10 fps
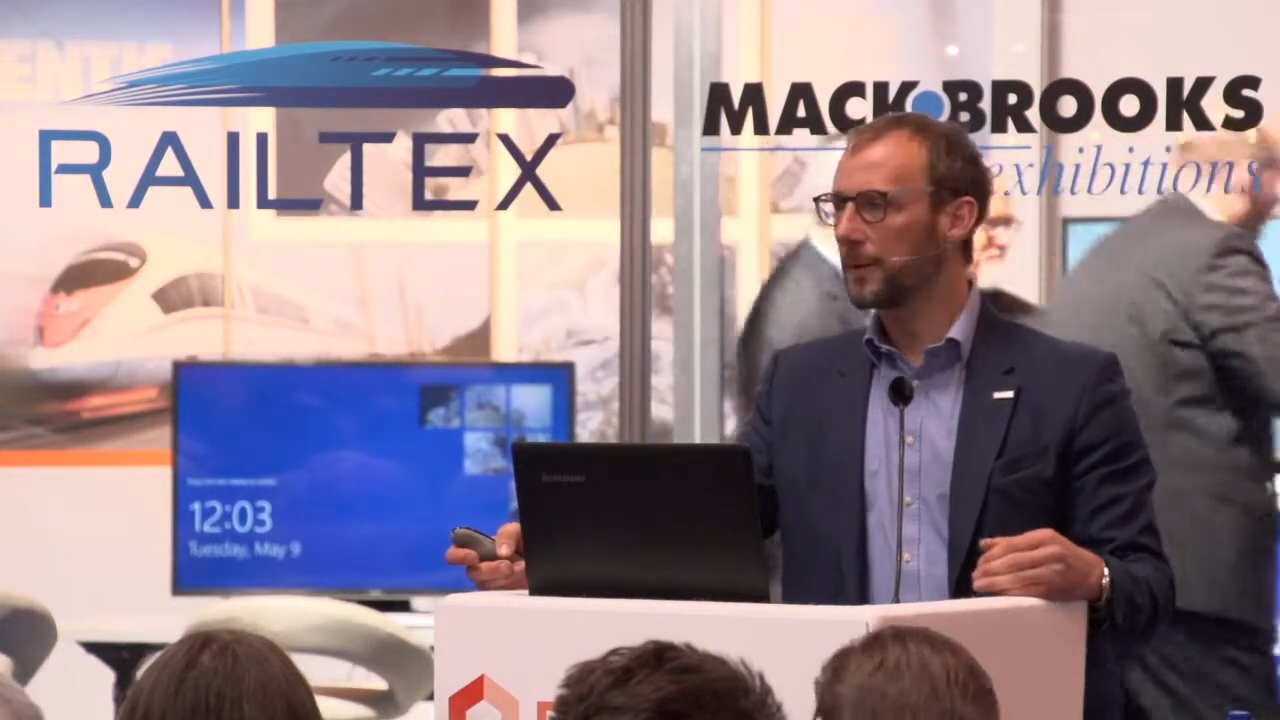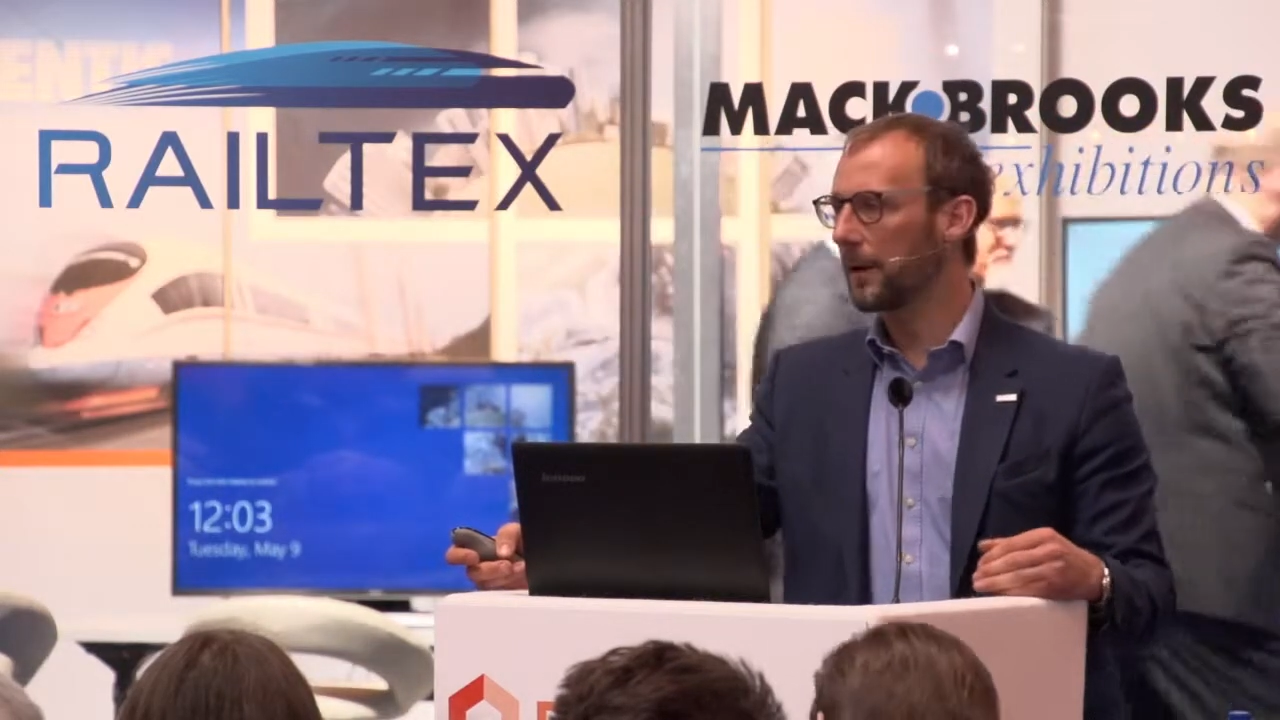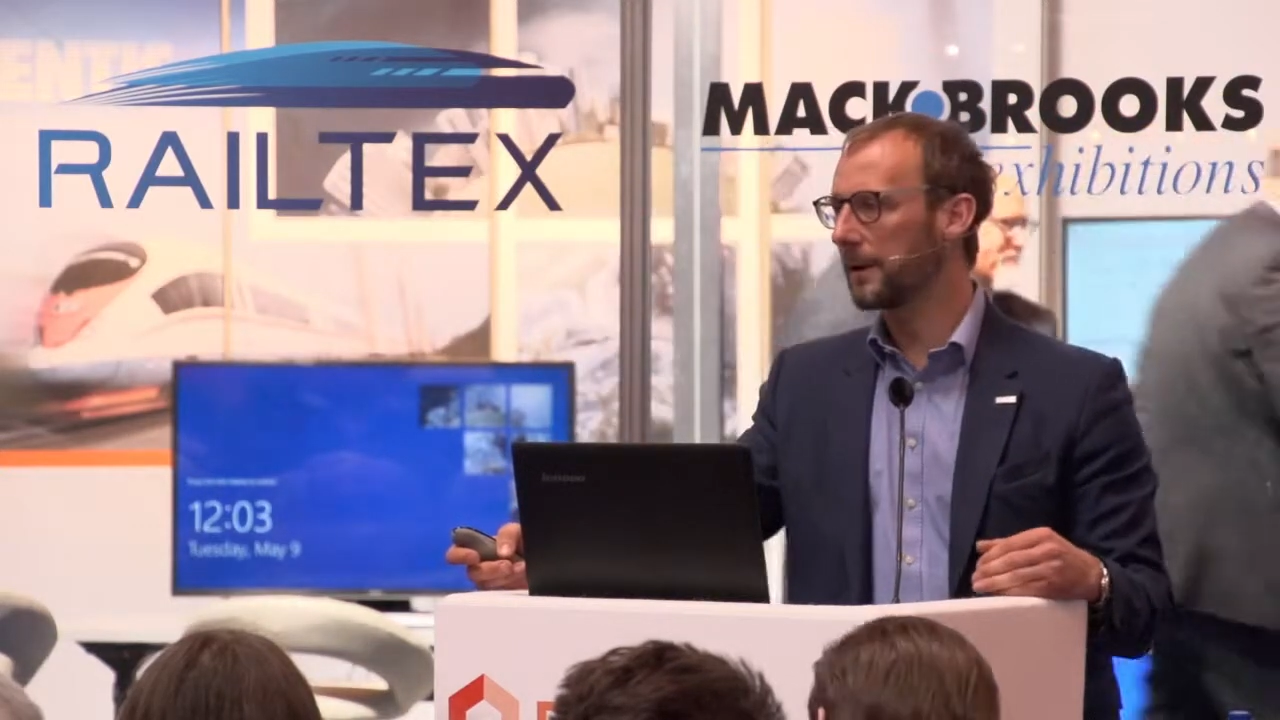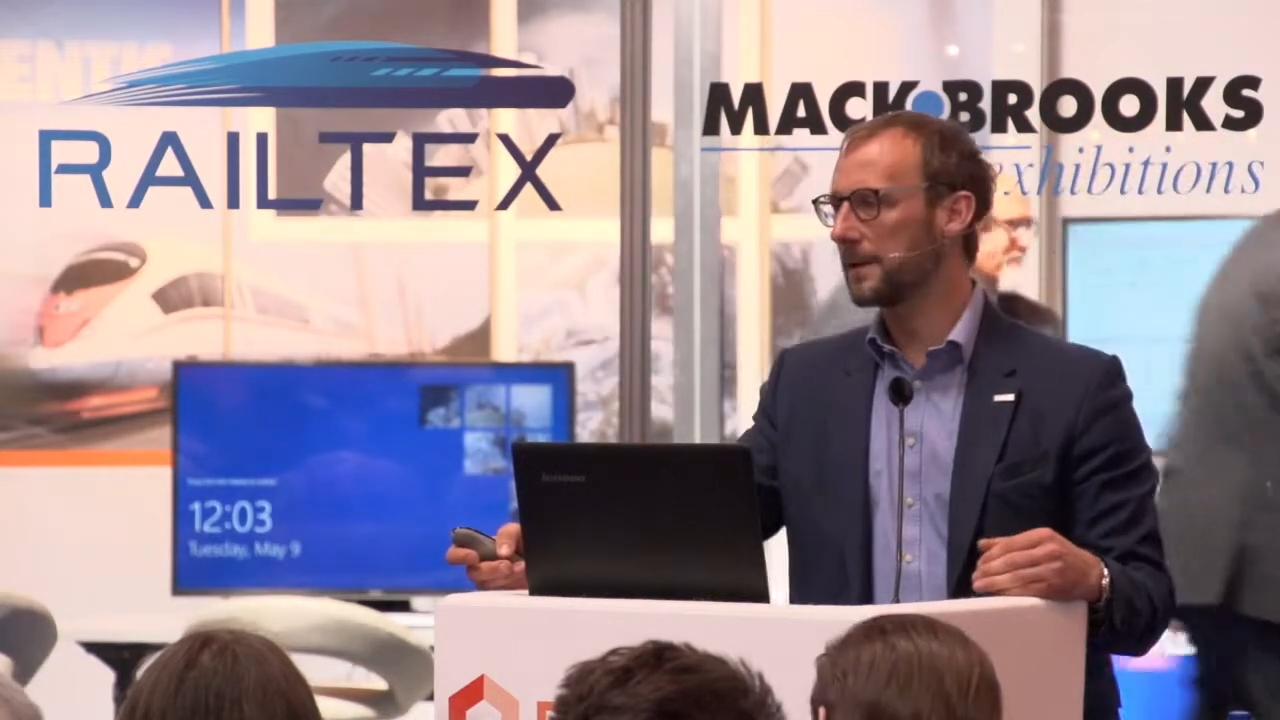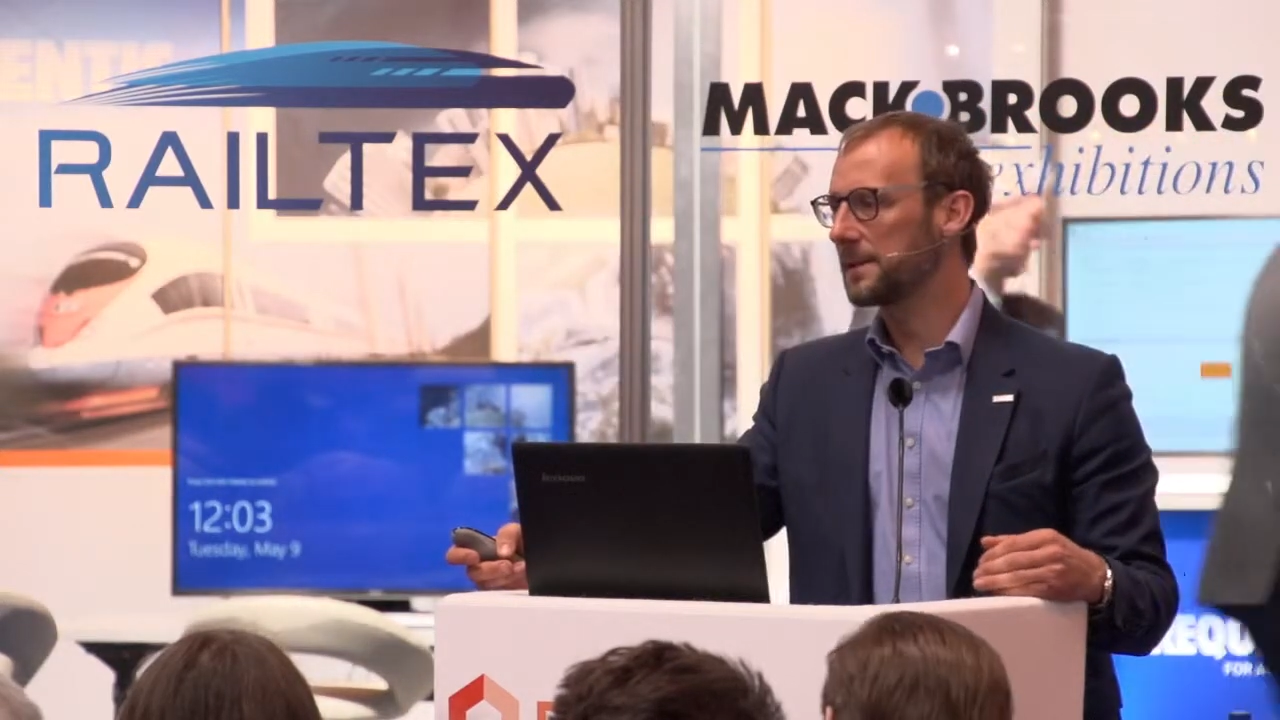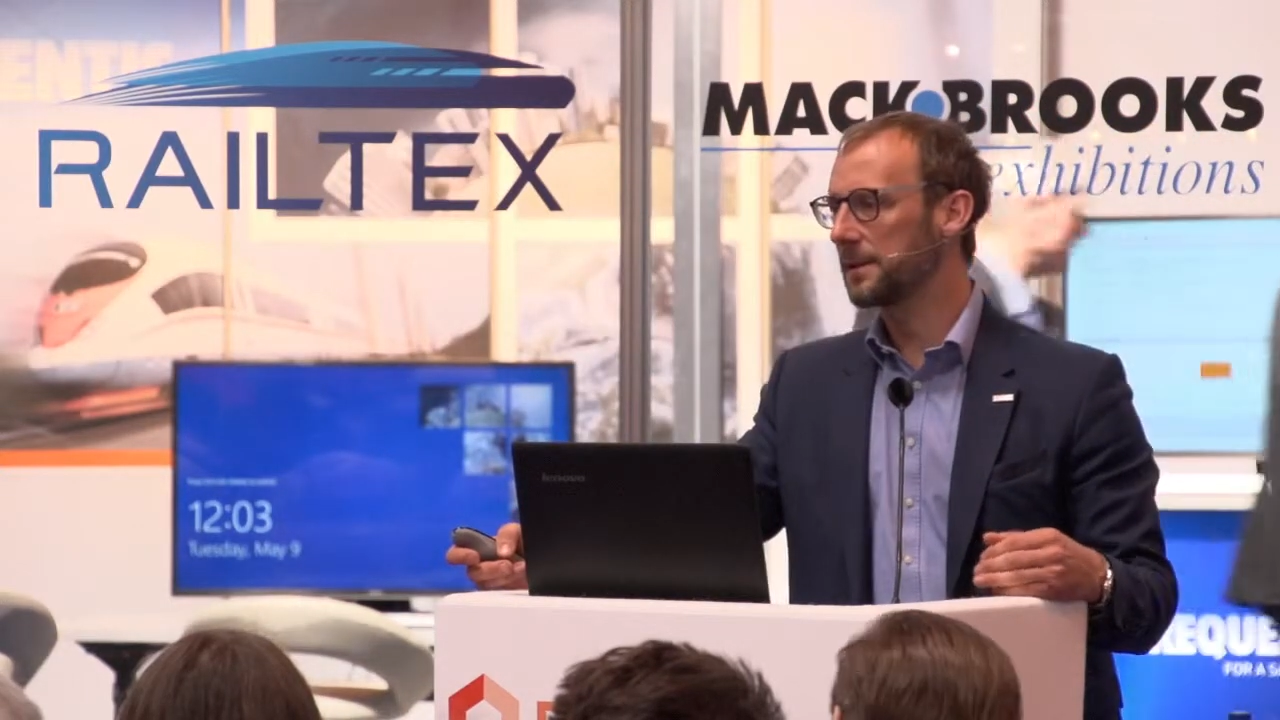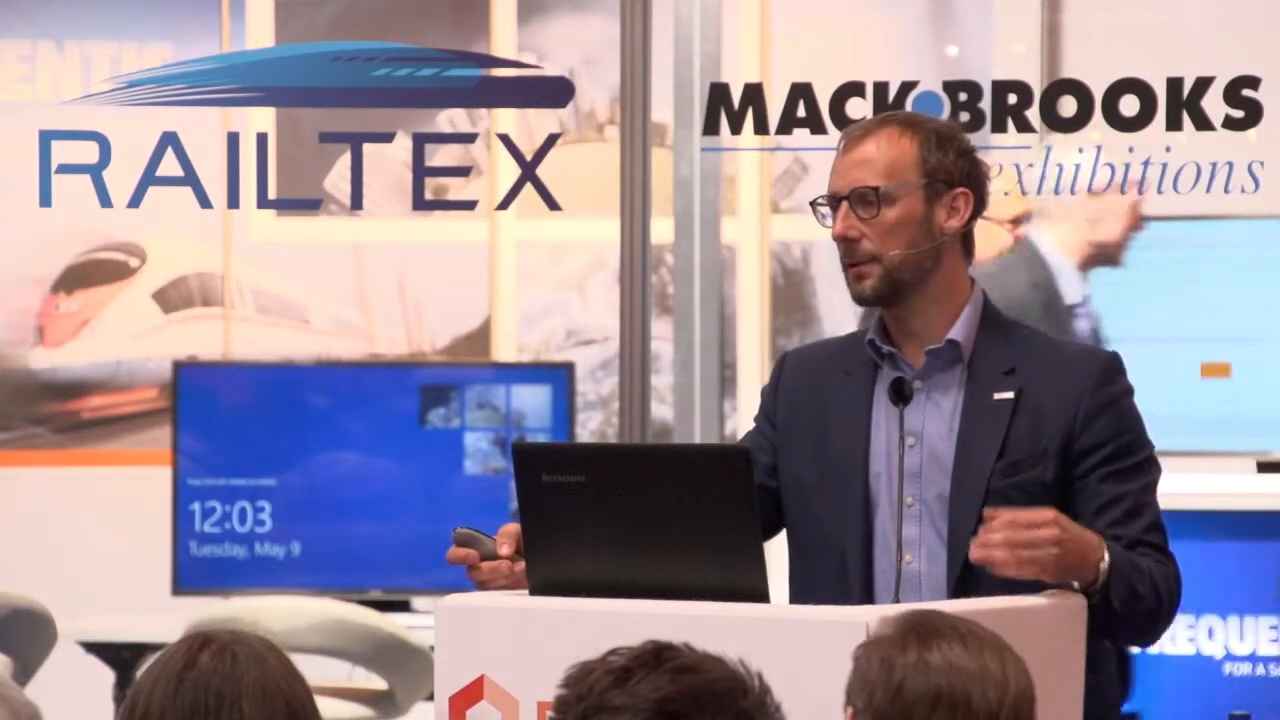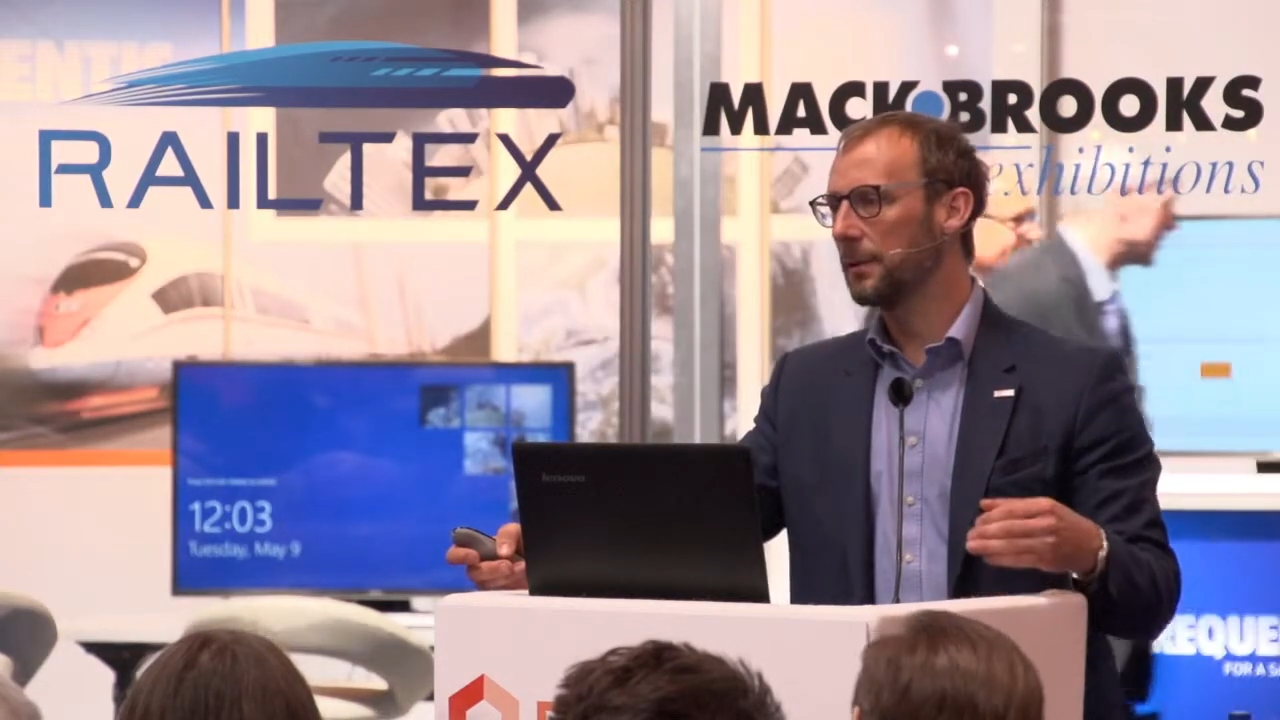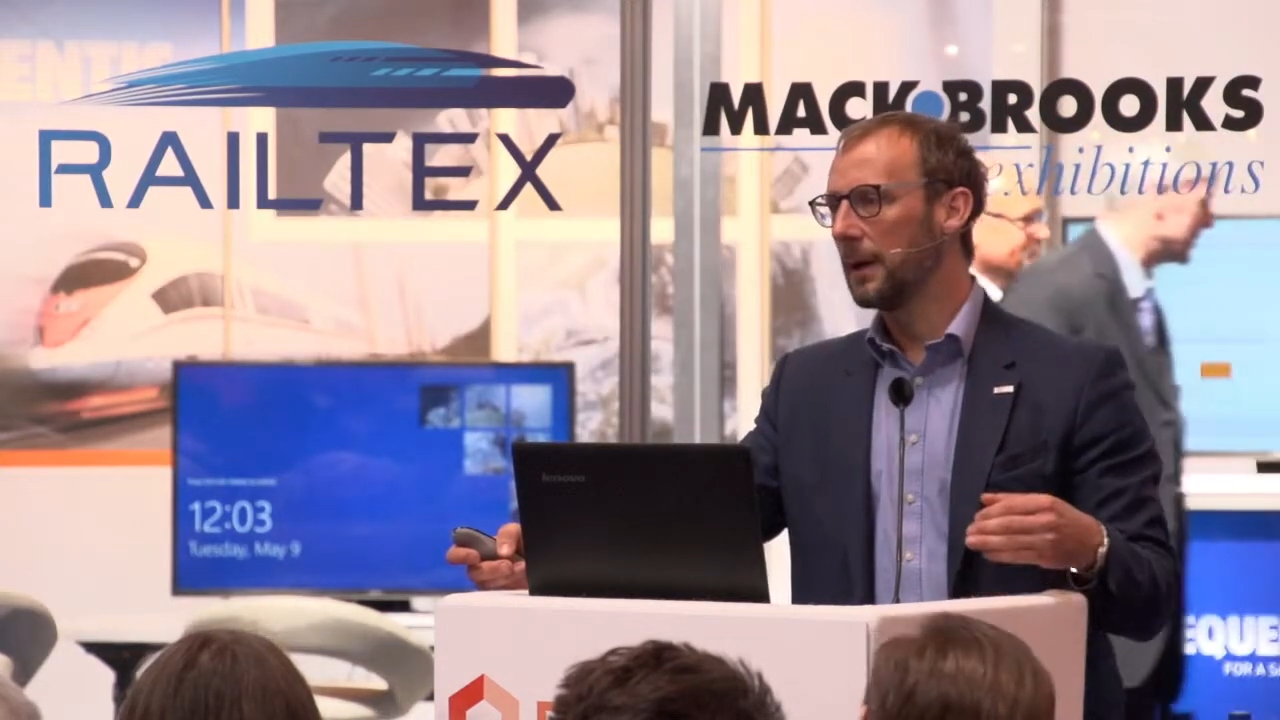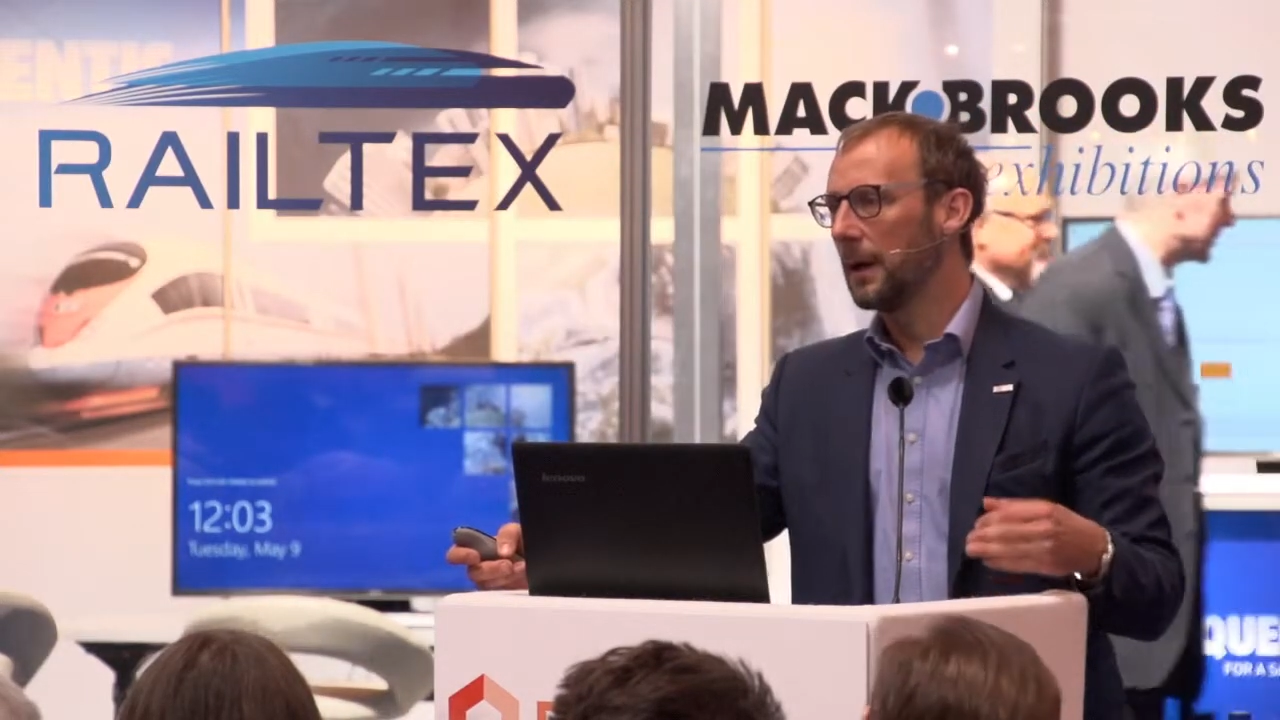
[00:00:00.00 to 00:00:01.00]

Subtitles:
done is to